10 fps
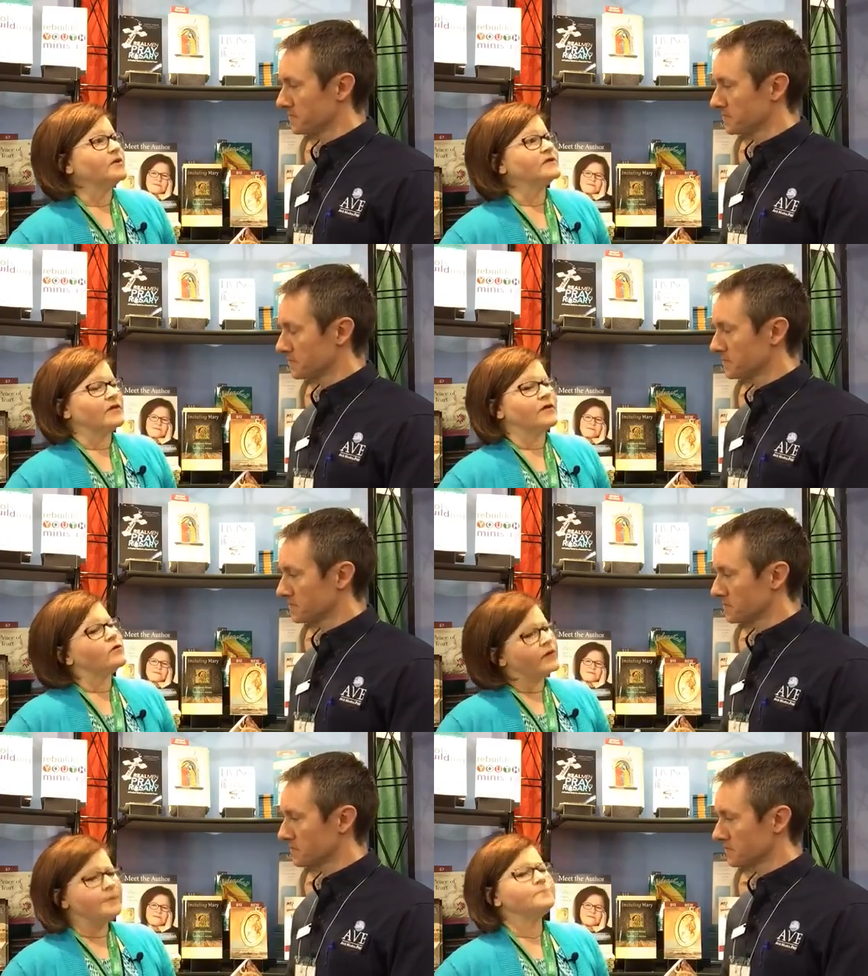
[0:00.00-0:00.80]
Speaker 1: because I thought,
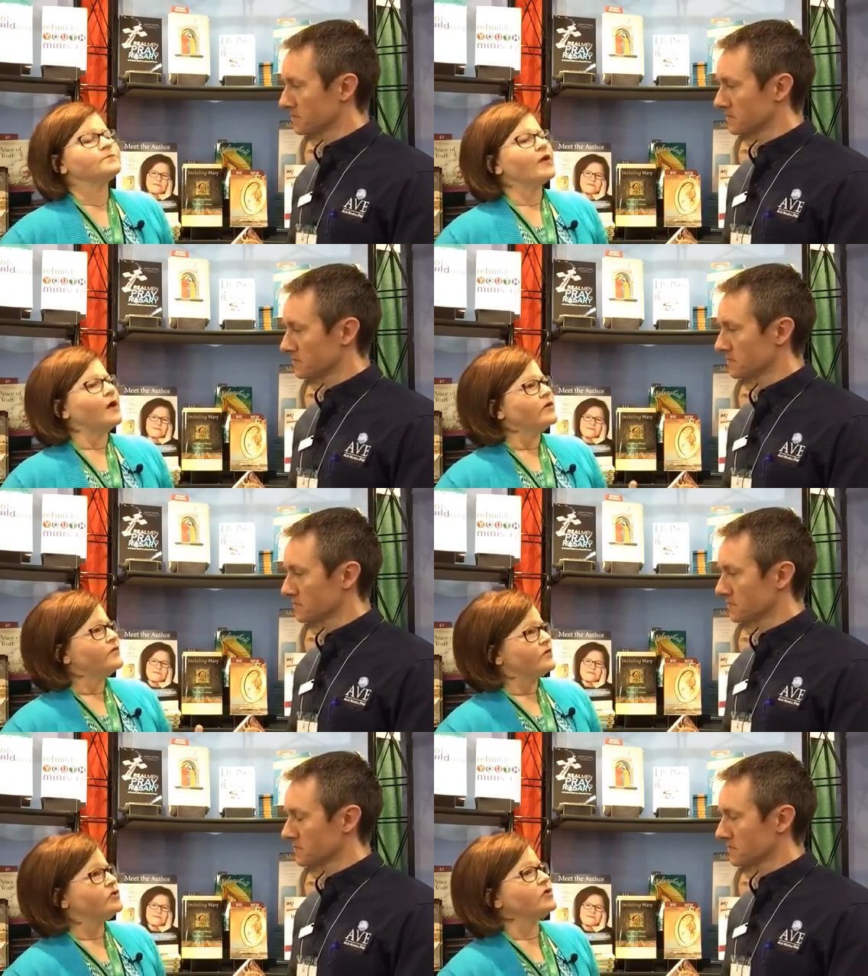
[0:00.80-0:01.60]
okay, I'll give
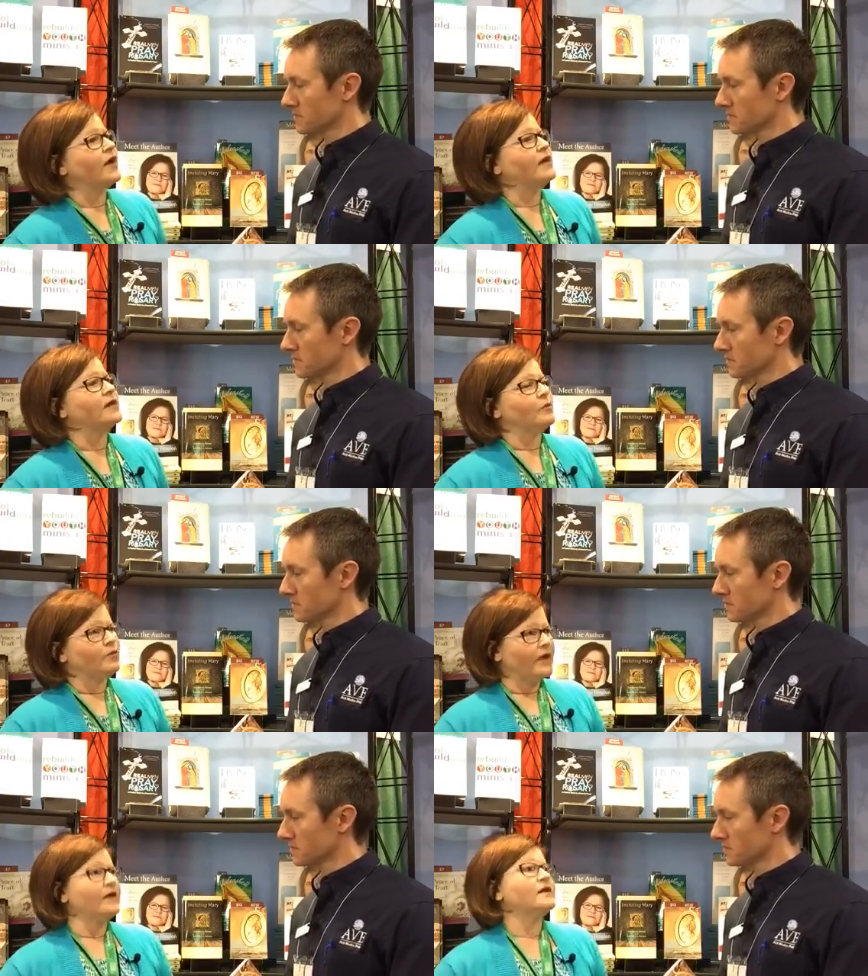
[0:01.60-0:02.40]
it a try. And I
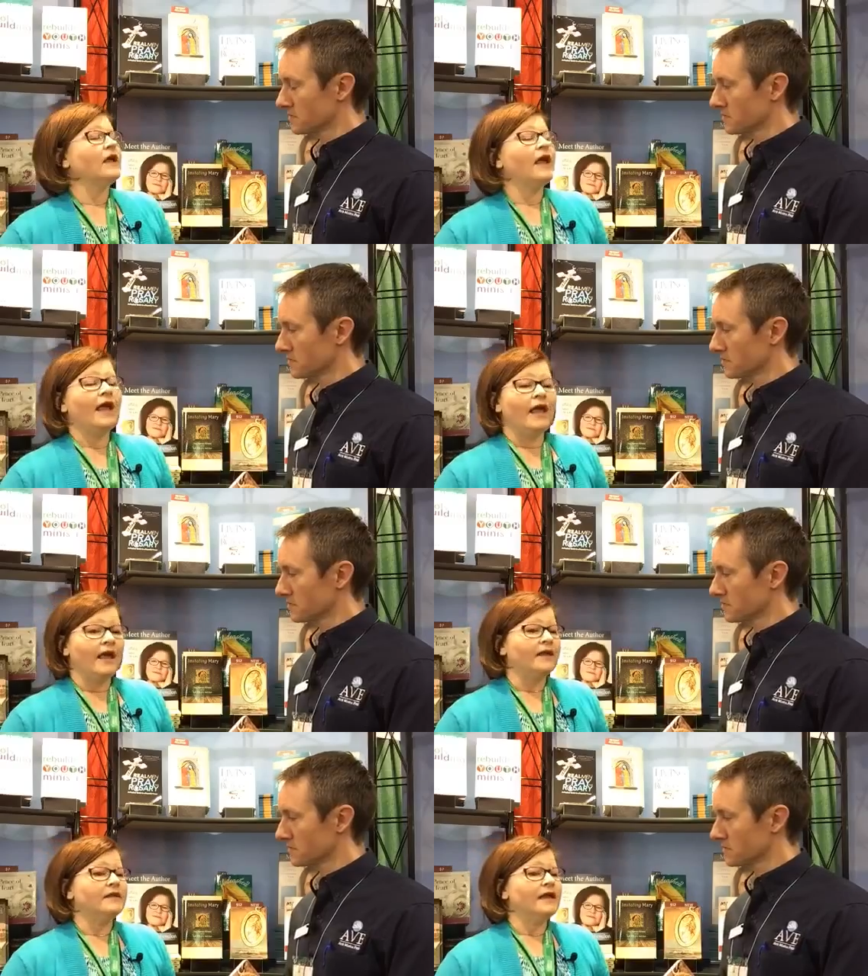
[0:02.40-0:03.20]
prayed it,
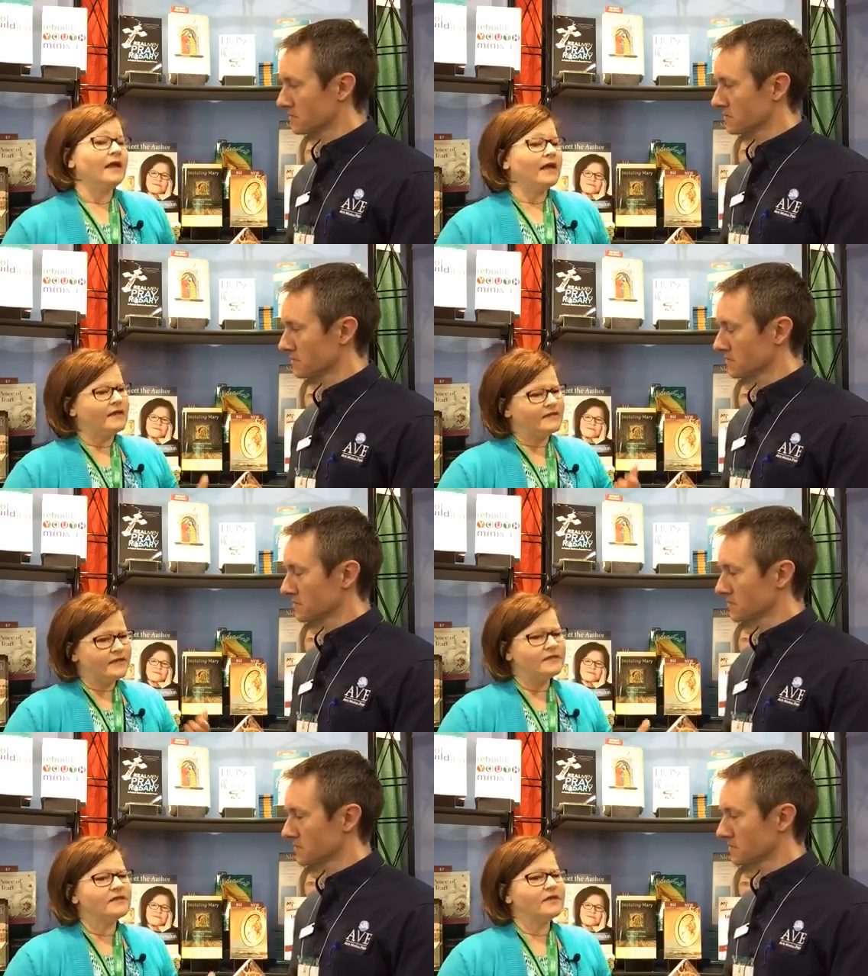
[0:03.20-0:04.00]
and I
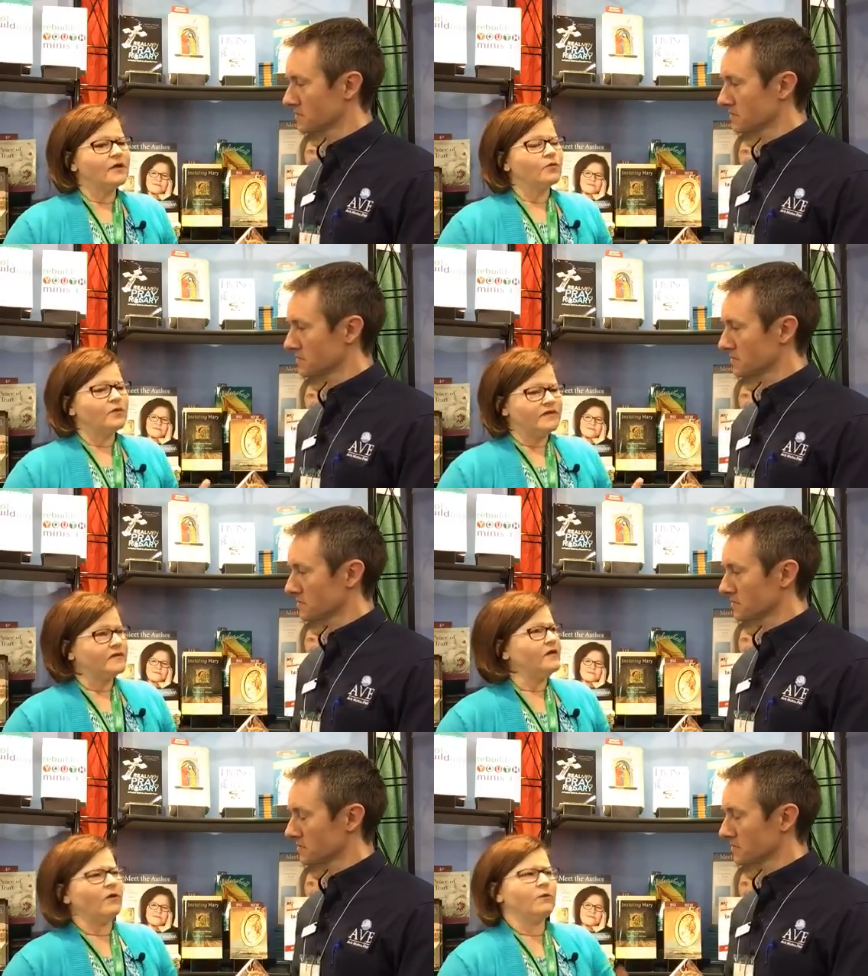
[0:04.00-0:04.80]
didn't
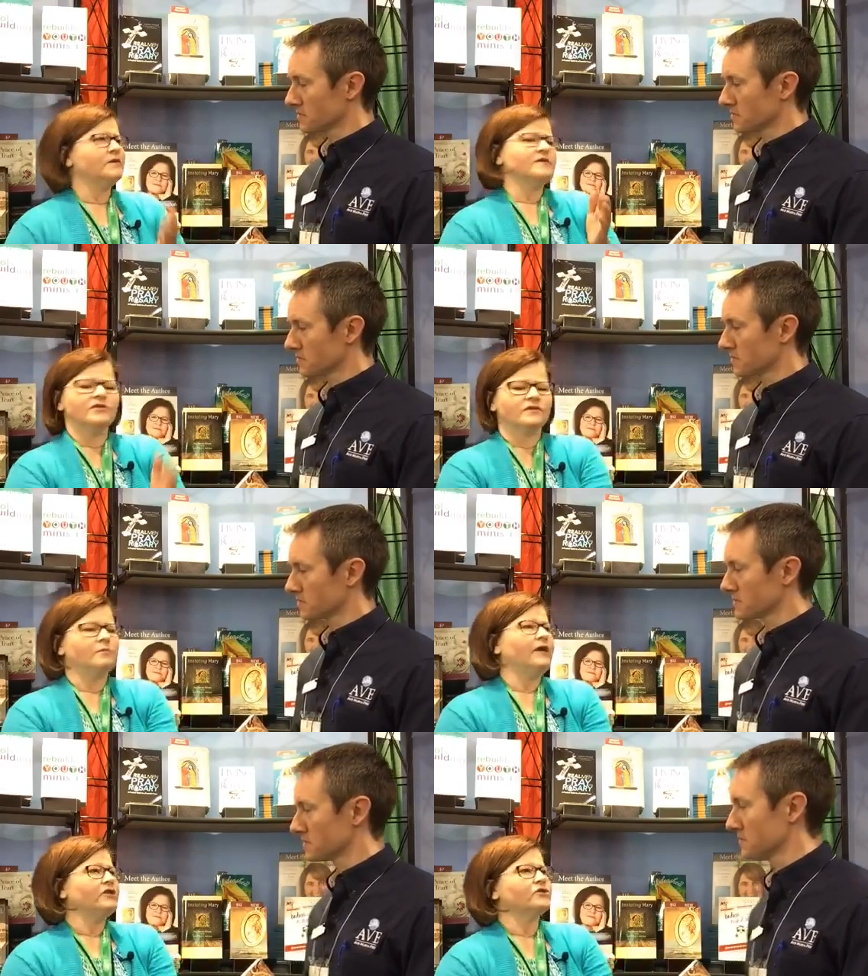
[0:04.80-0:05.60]
receive, or it wasn't just a
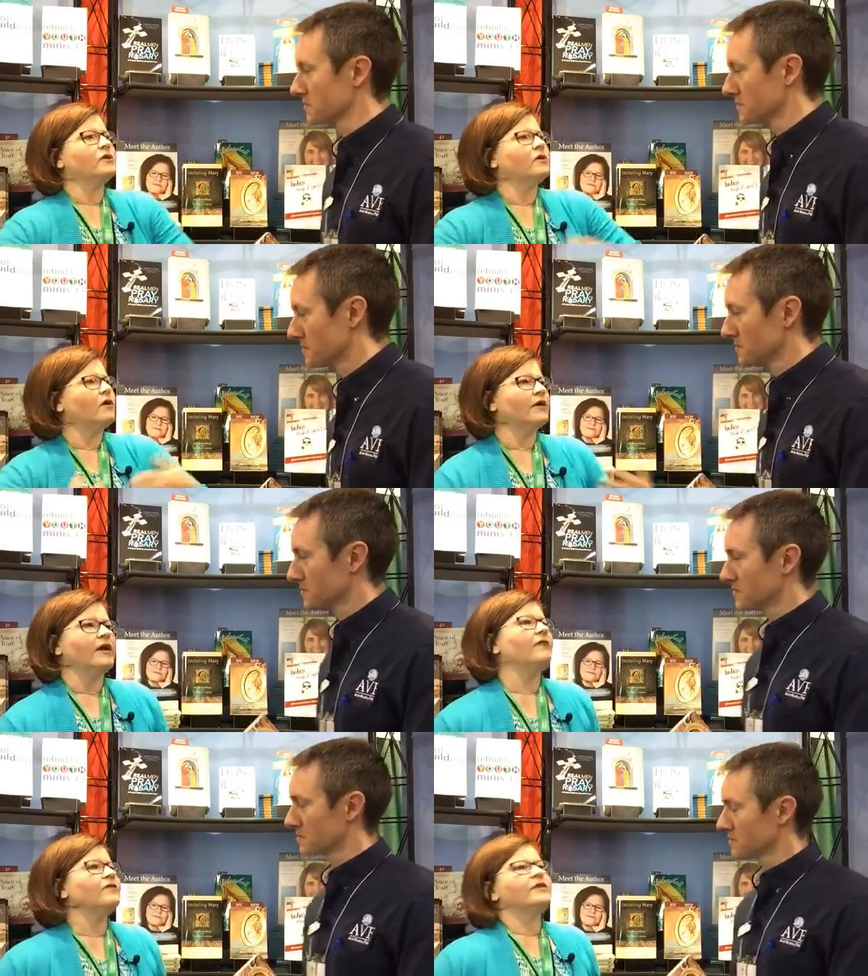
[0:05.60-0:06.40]
magical, okay,
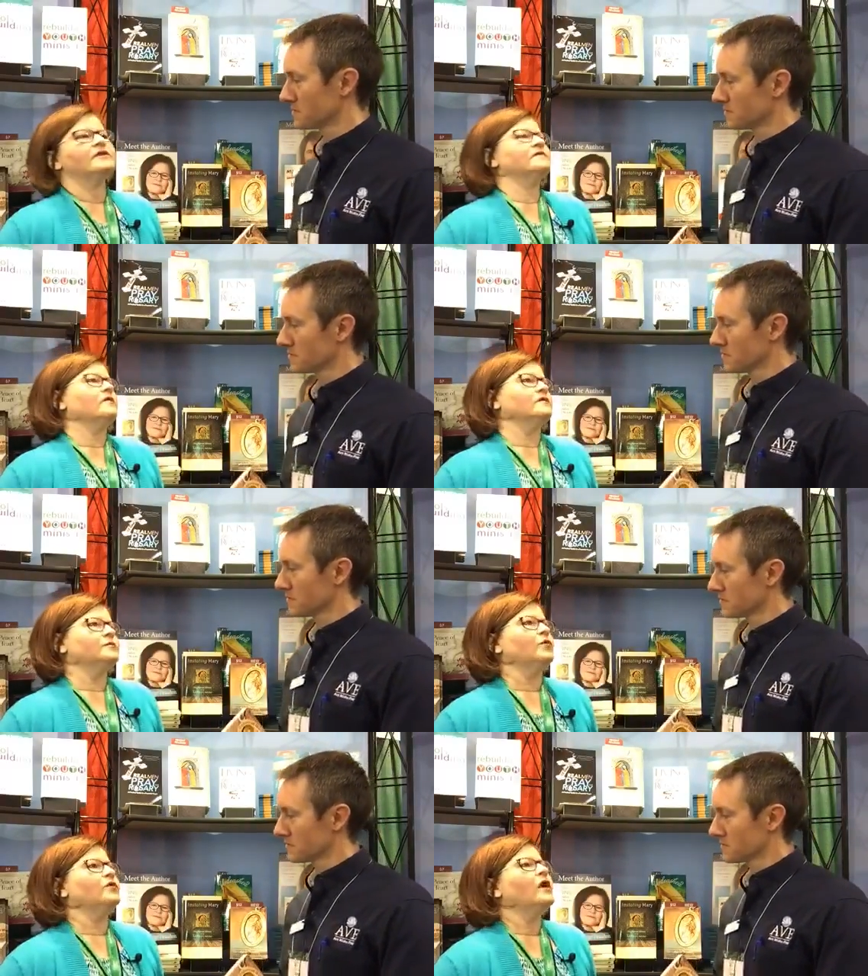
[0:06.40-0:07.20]
everything is all
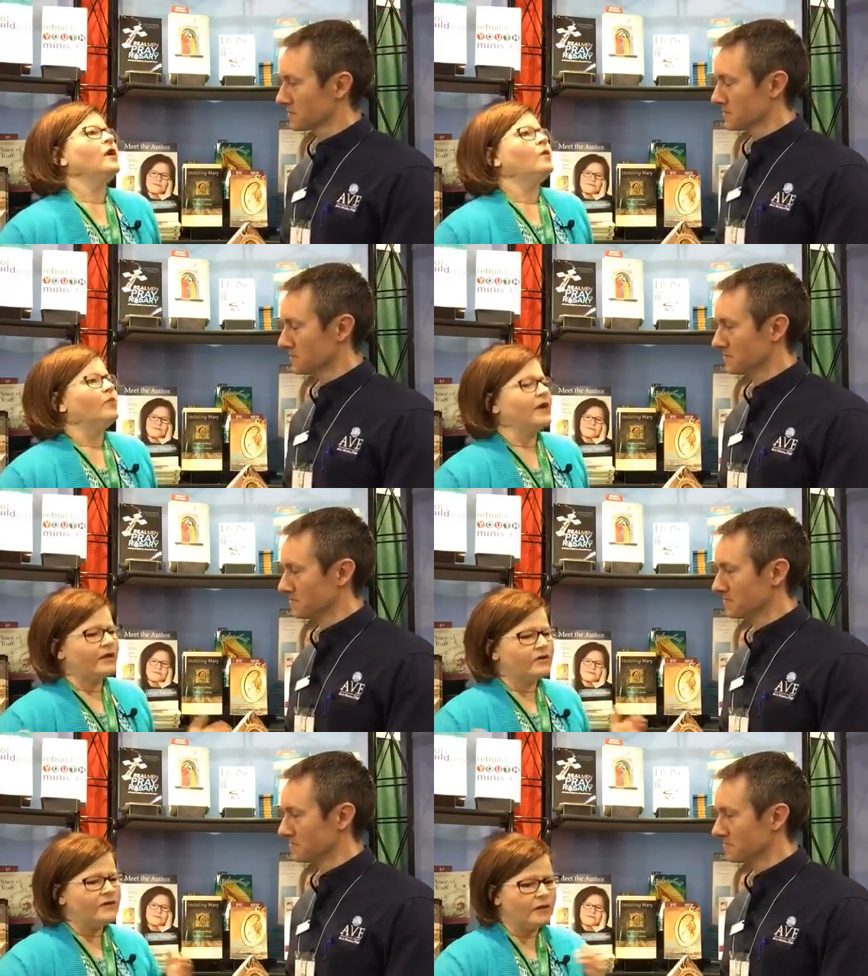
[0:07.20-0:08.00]
smooth. Mm-hmm. But I could